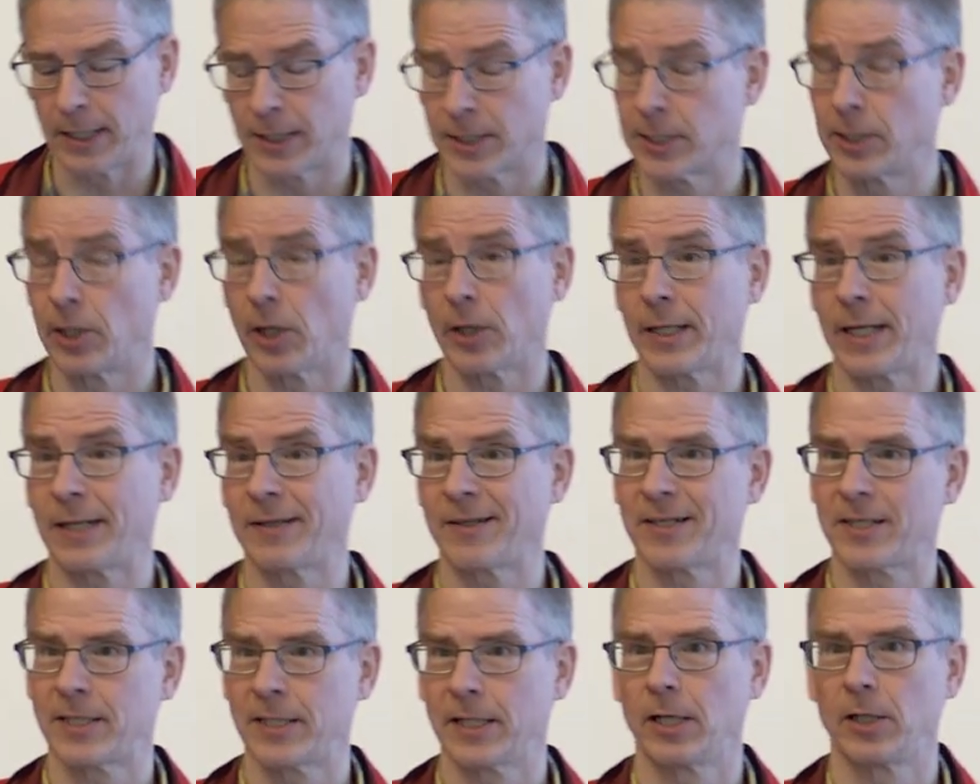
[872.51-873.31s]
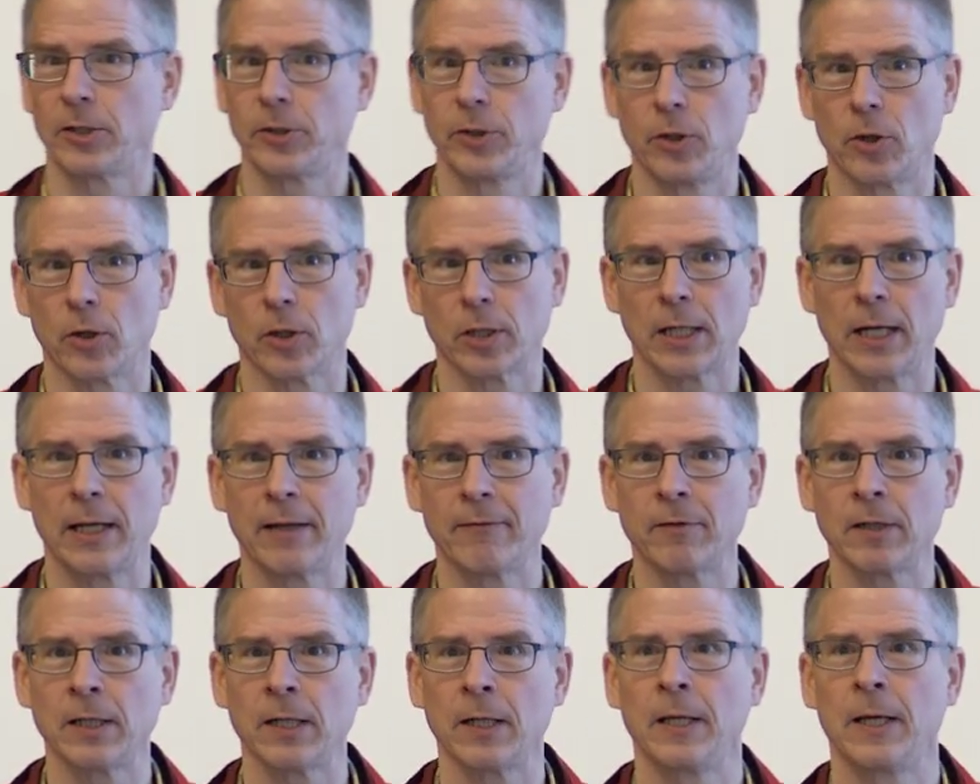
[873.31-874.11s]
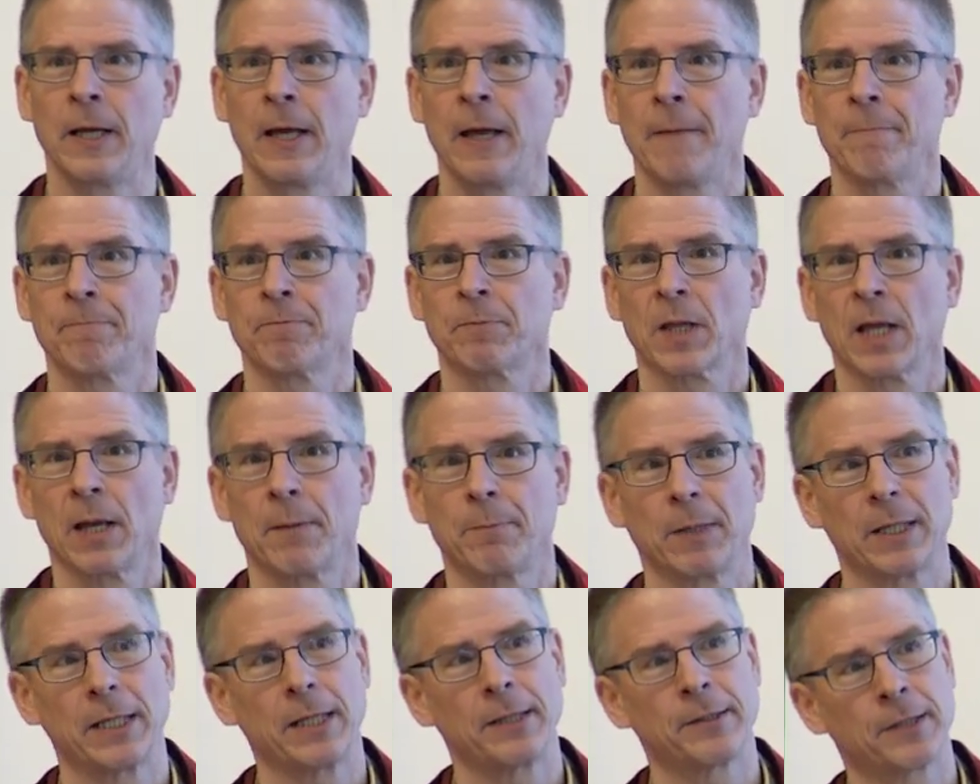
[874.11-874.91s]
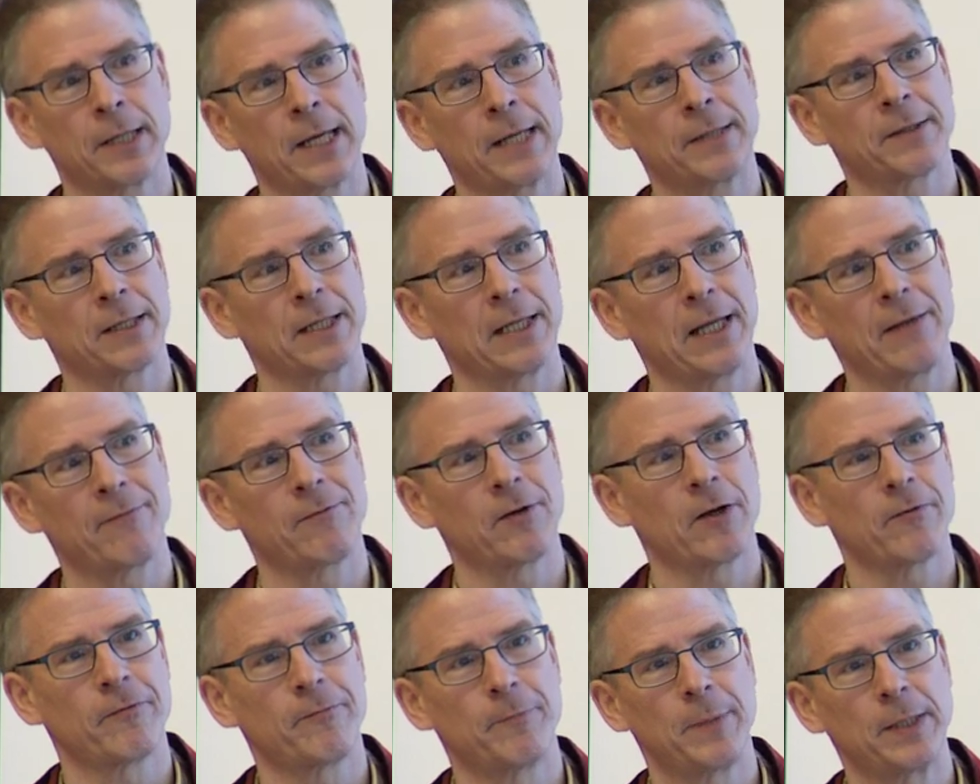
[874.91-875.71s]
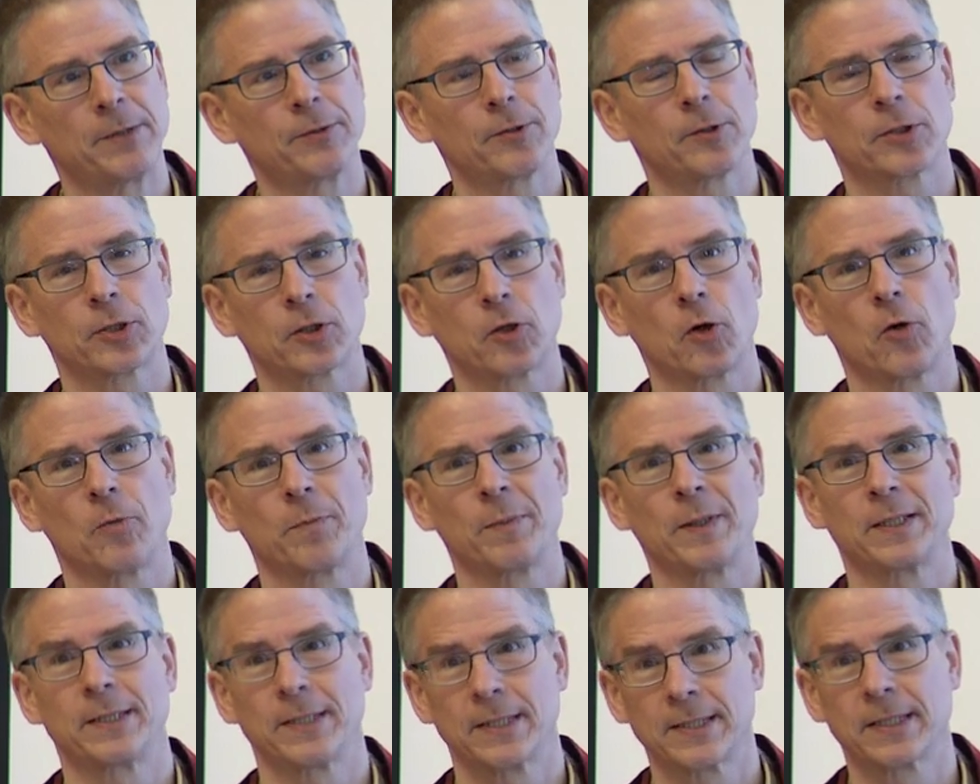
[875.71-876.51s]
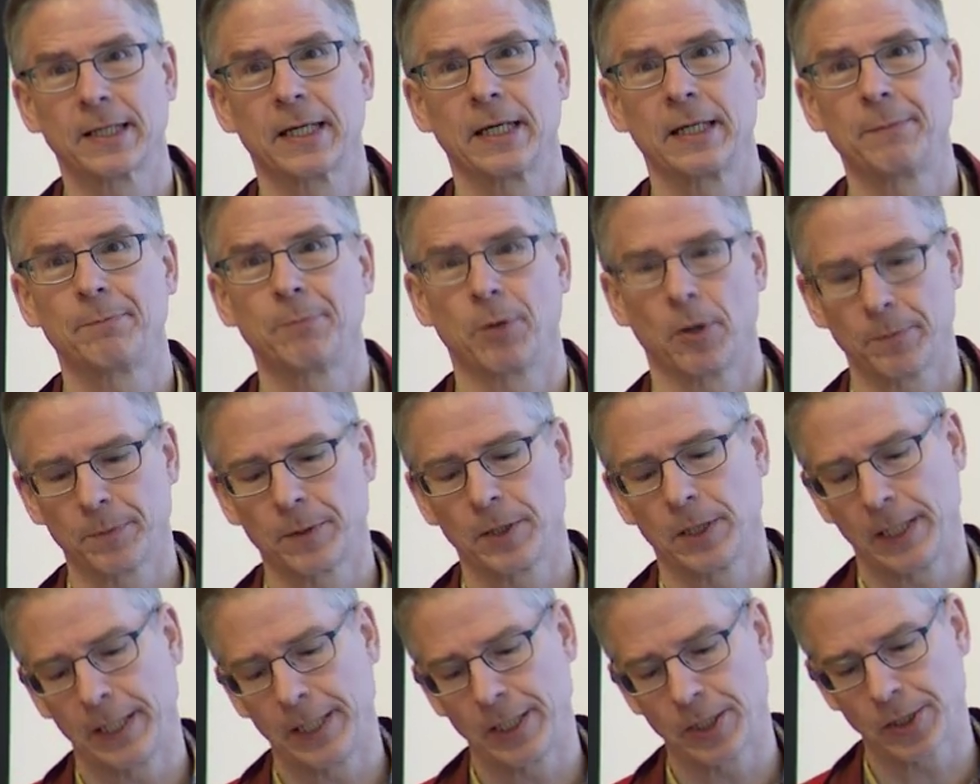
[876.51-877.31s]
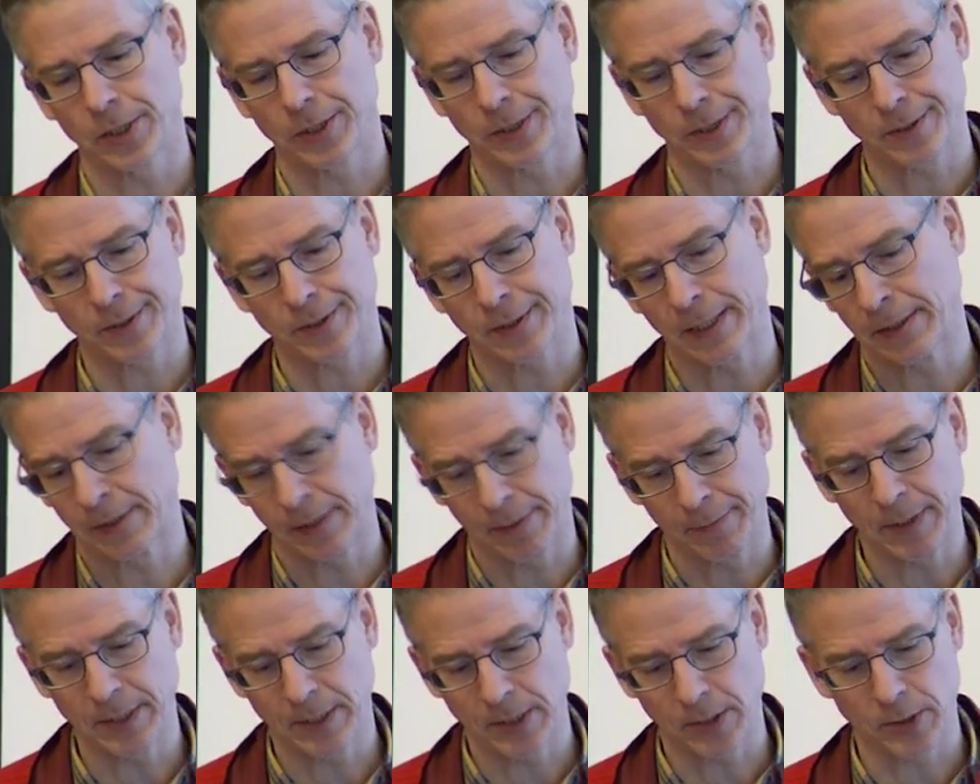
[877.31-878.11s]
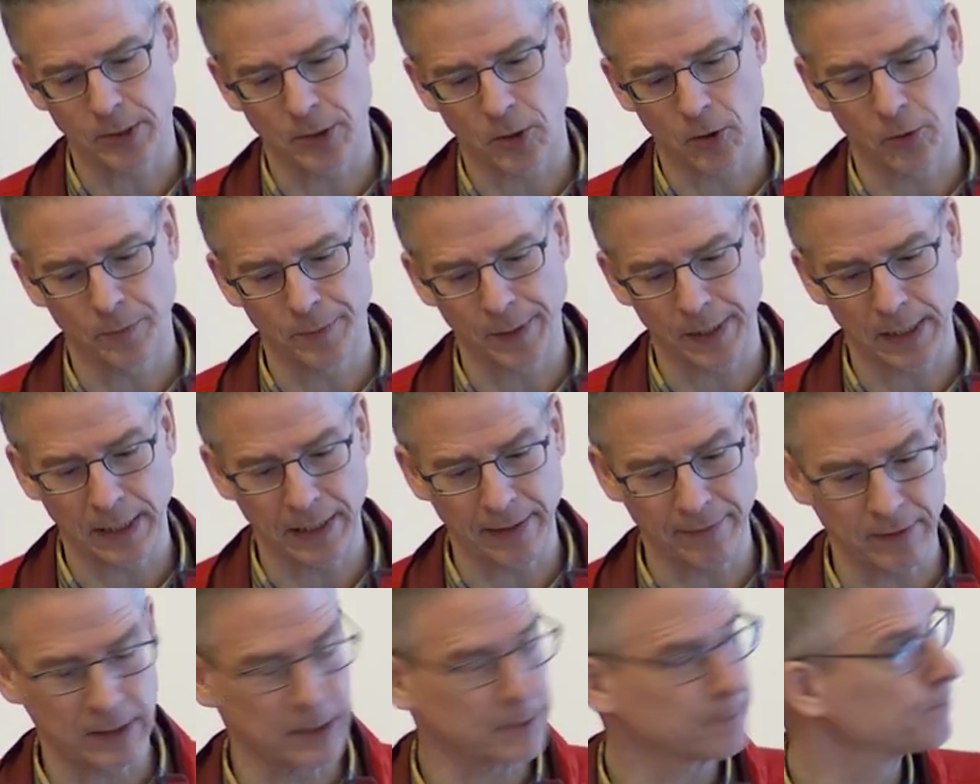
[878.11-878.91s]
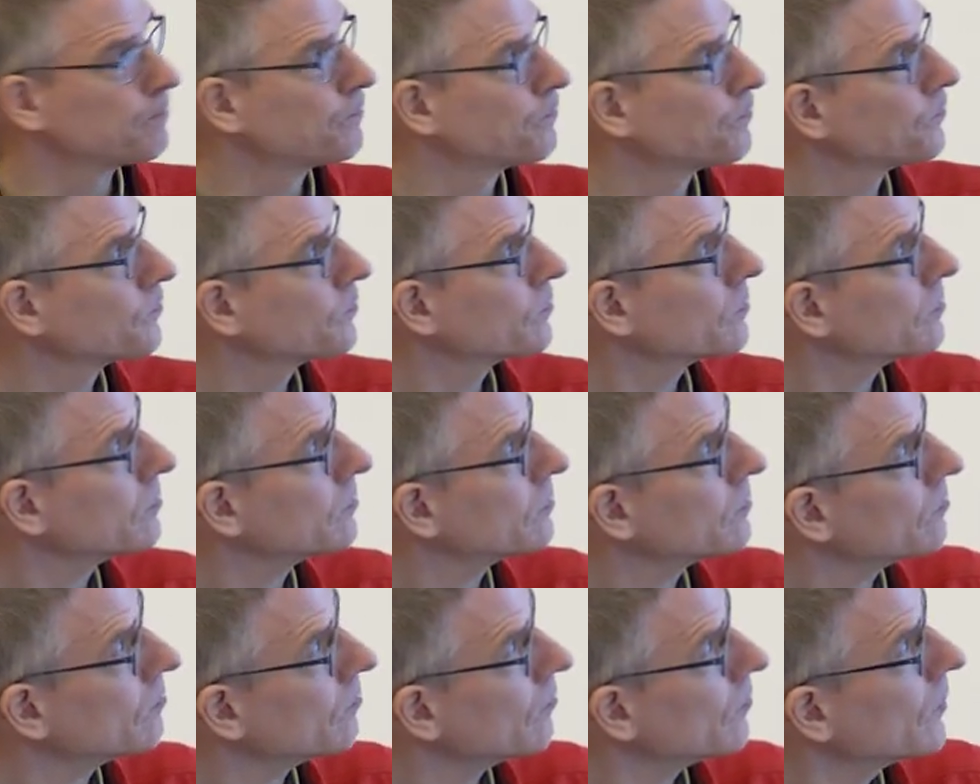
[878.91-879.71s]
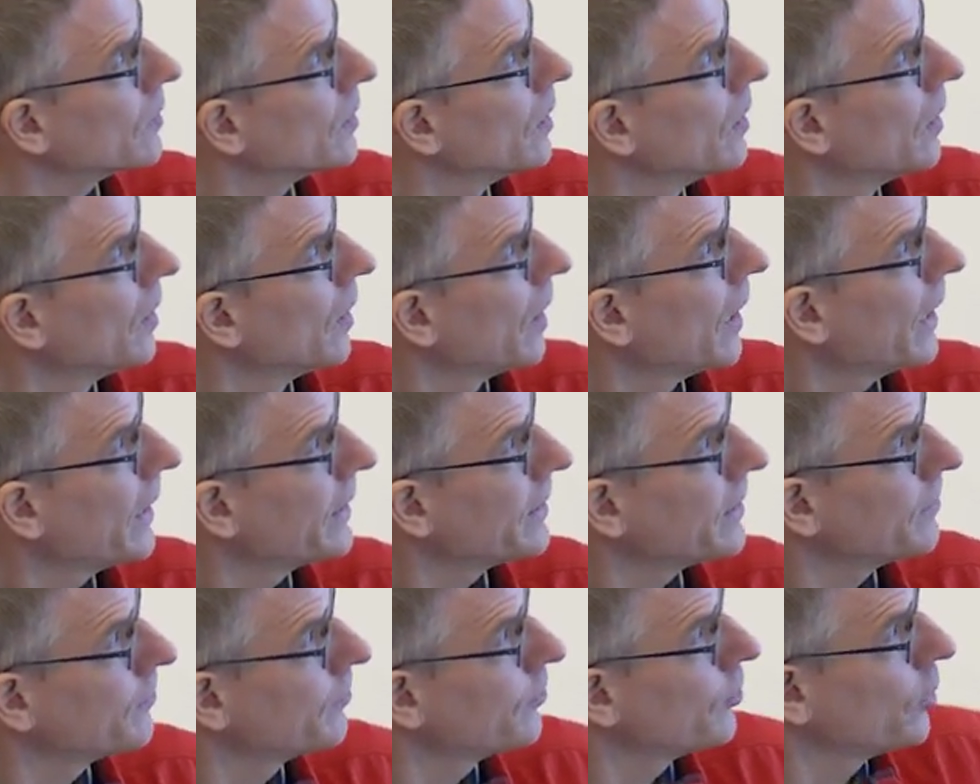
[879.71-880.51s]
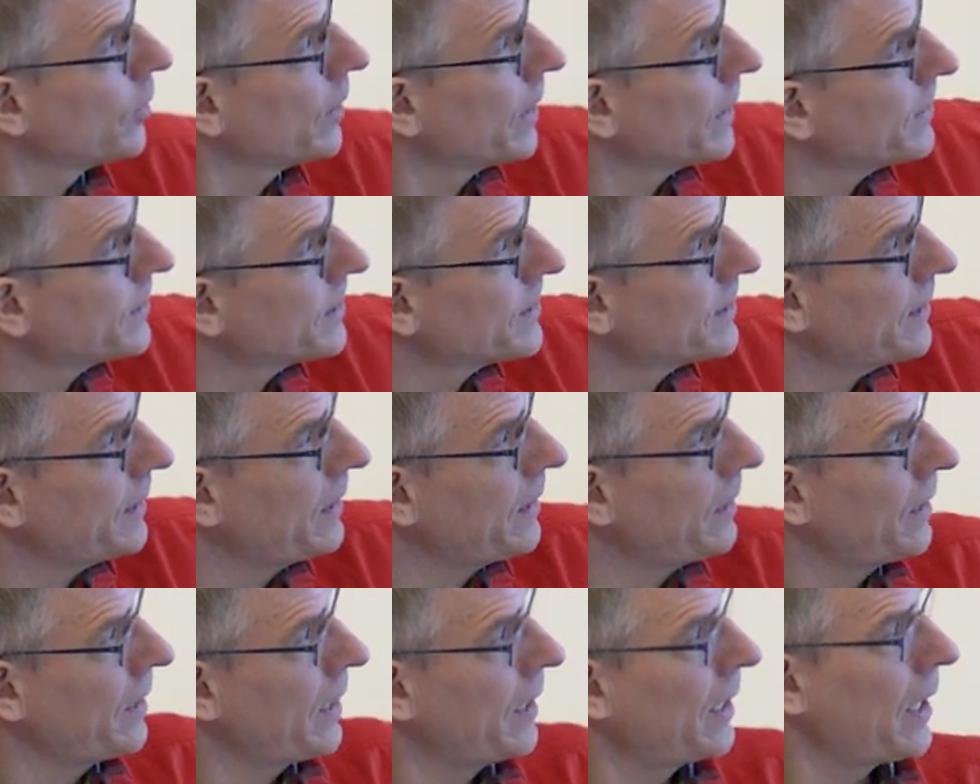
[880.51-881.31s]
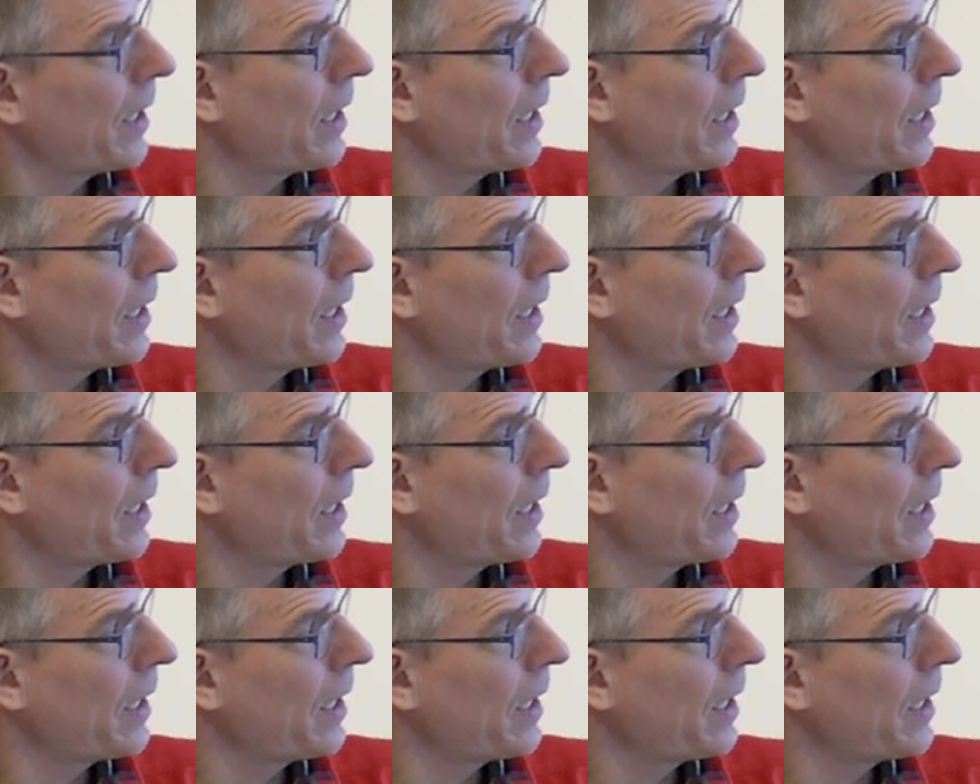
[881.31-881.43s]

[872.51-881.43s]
It's not at the single neuron level, but it's at the level of mesoscopic discrete populations, at the mesoscopic level. Right? And so you can see,